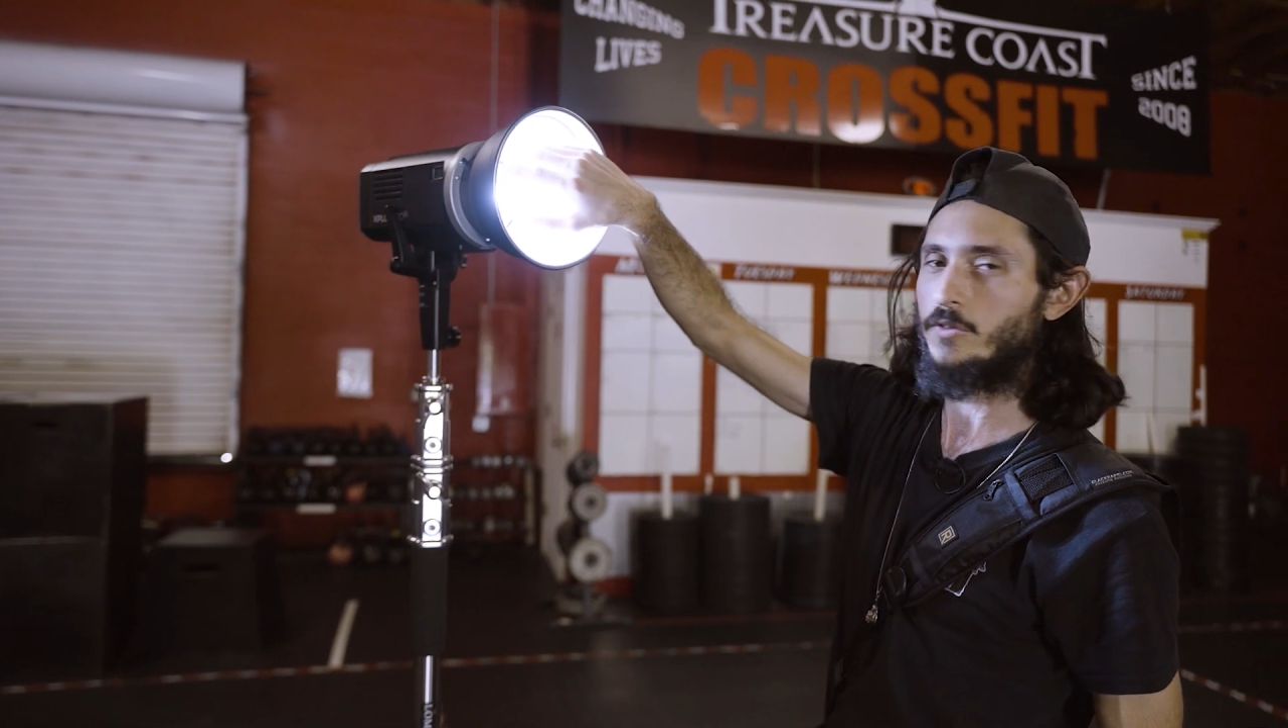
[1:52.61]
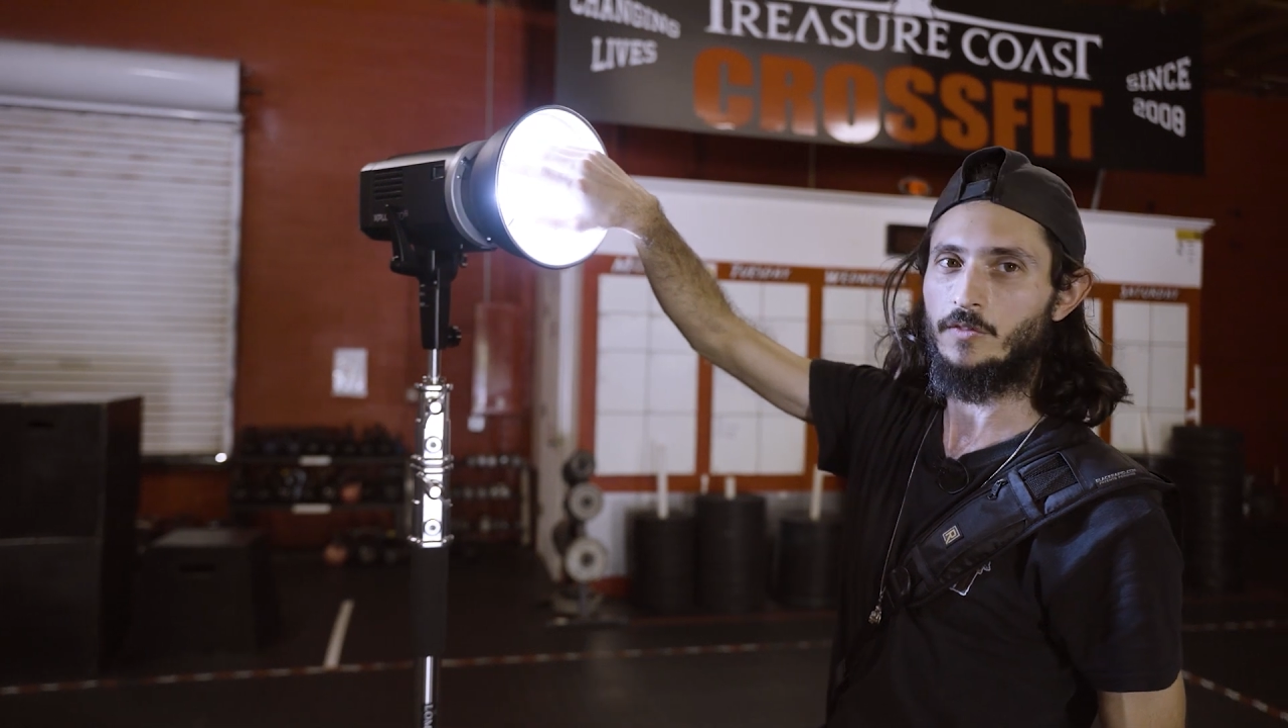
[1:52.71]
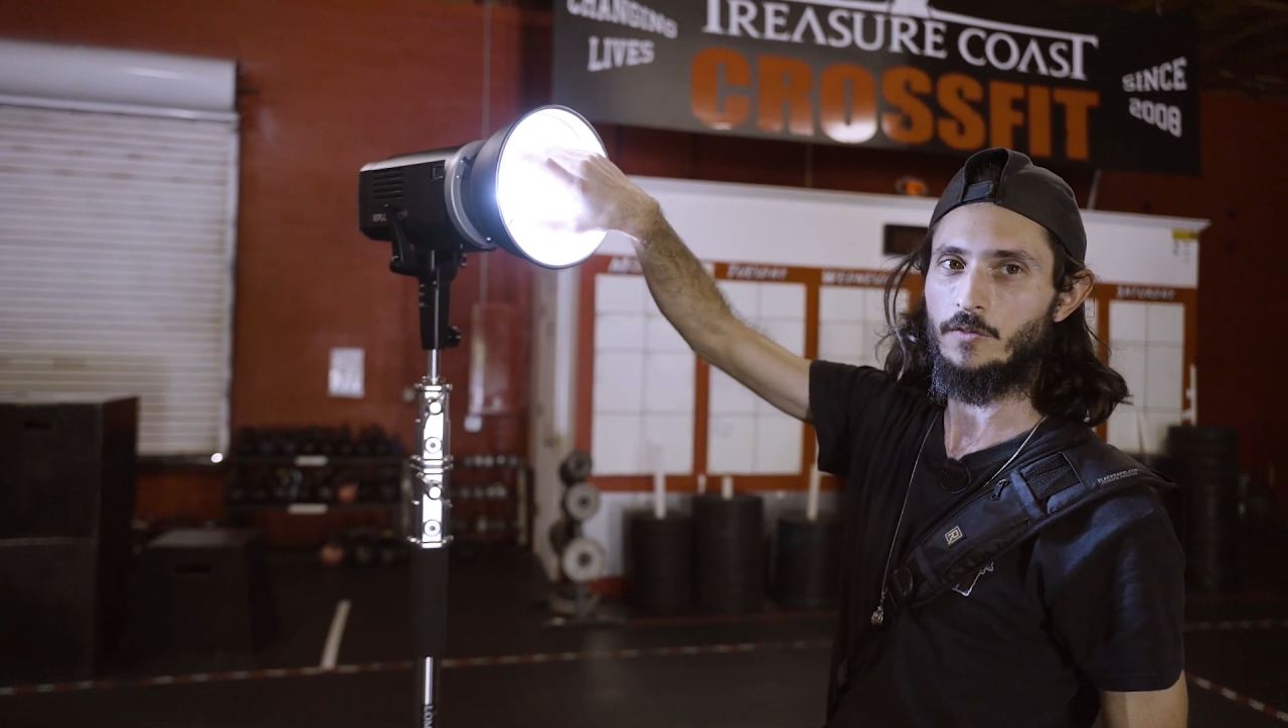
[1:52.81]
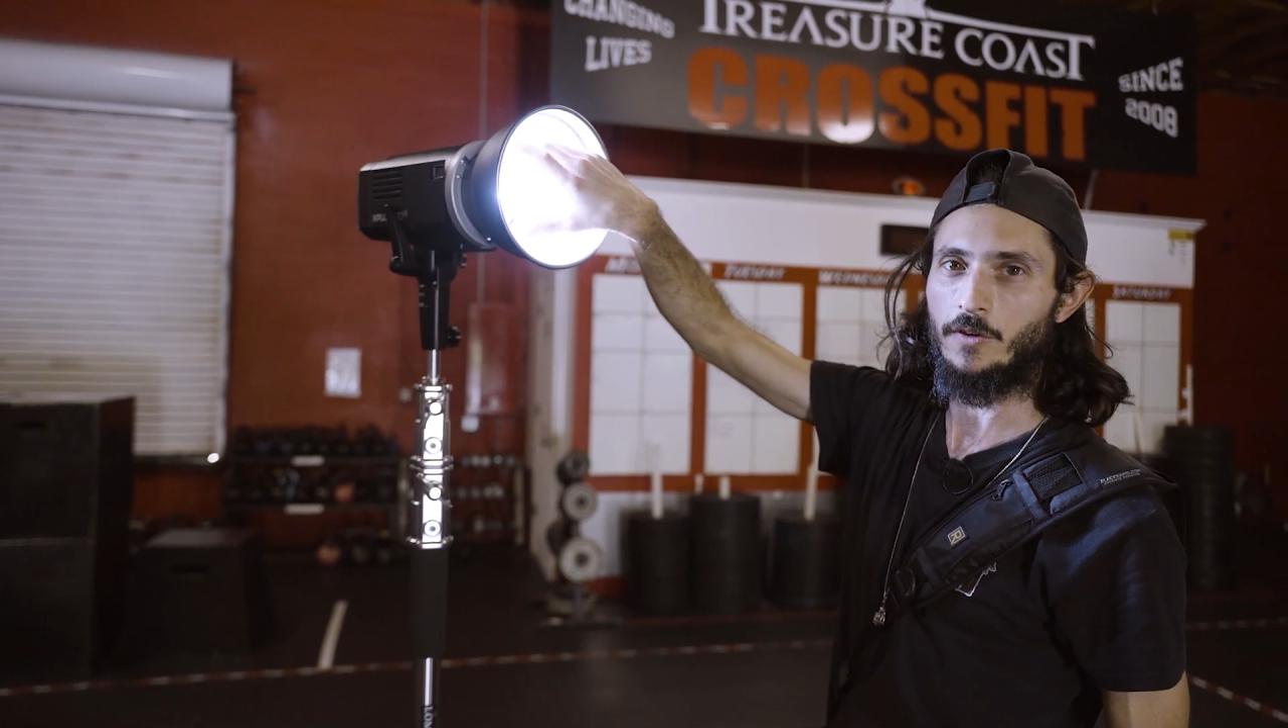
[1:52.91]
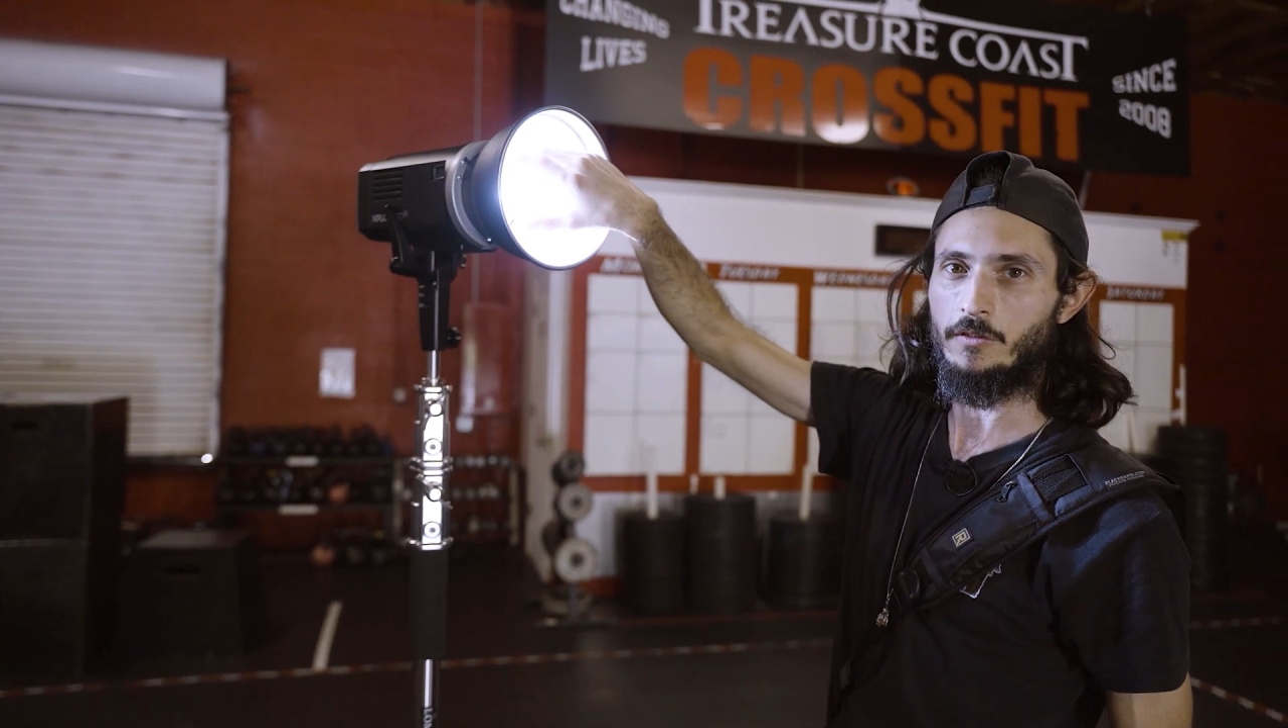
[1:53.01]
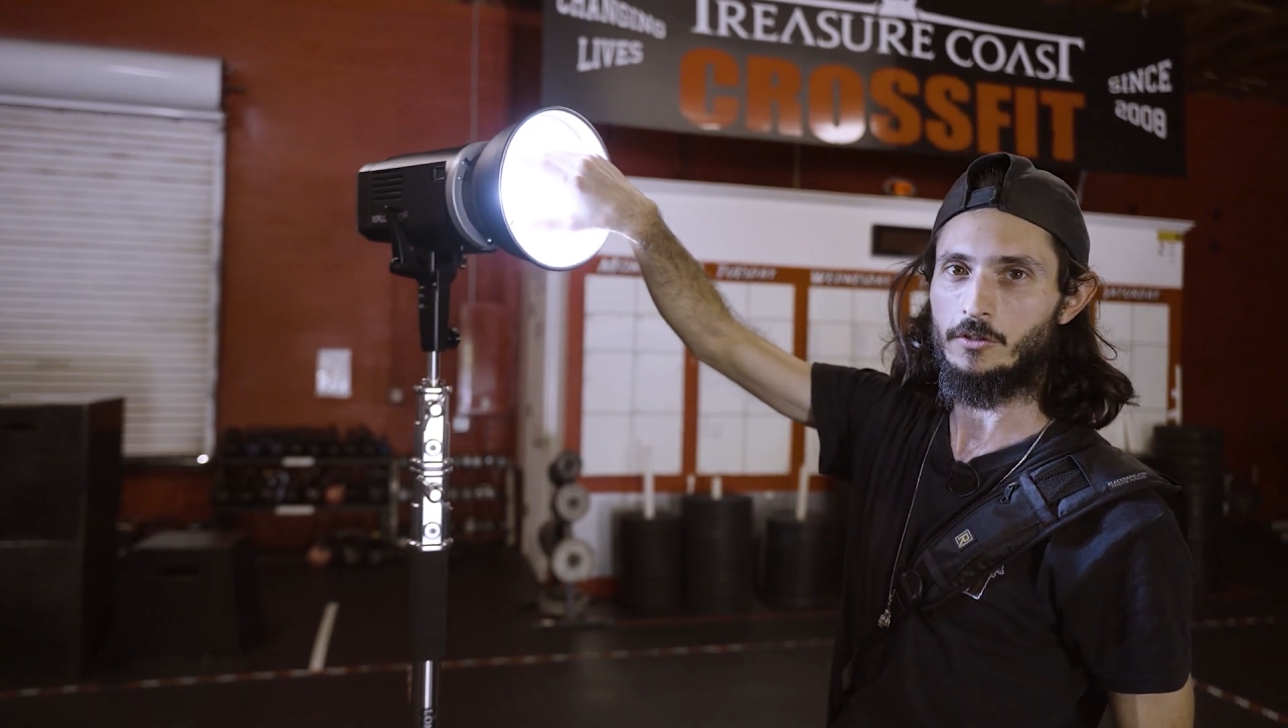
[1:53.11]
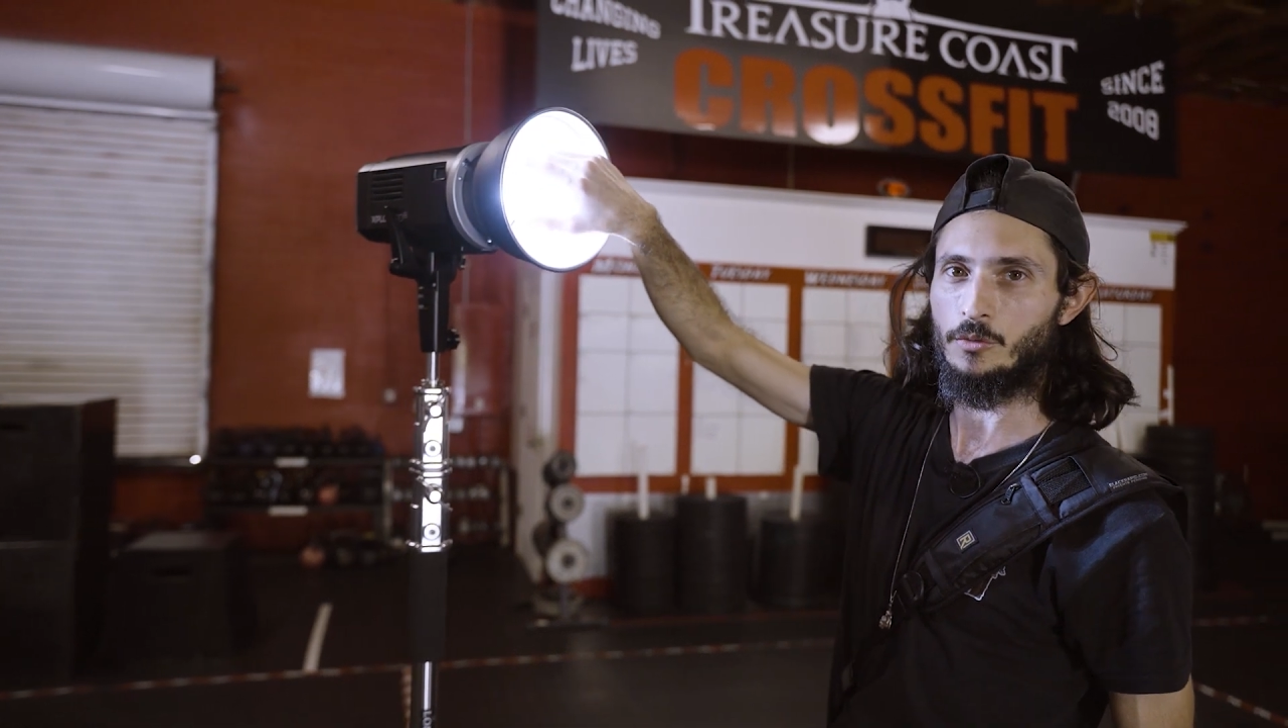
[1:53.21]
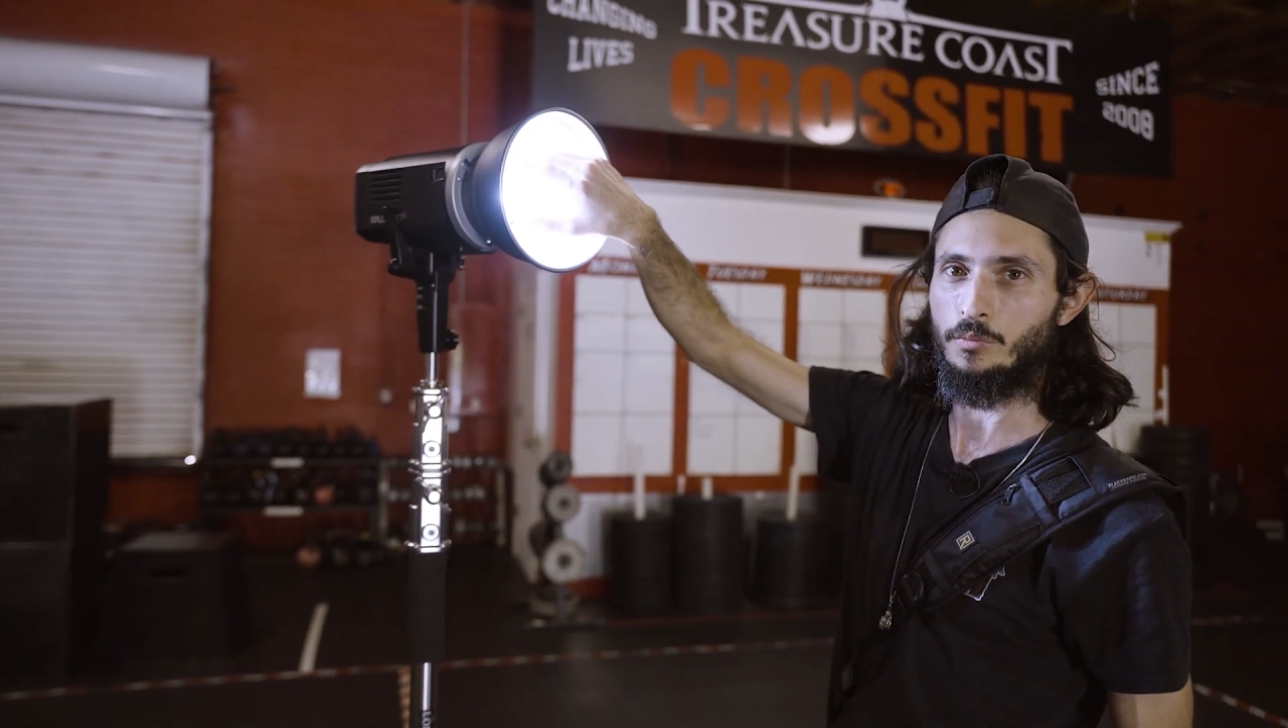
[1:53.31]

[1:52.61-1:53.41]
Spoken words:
5500,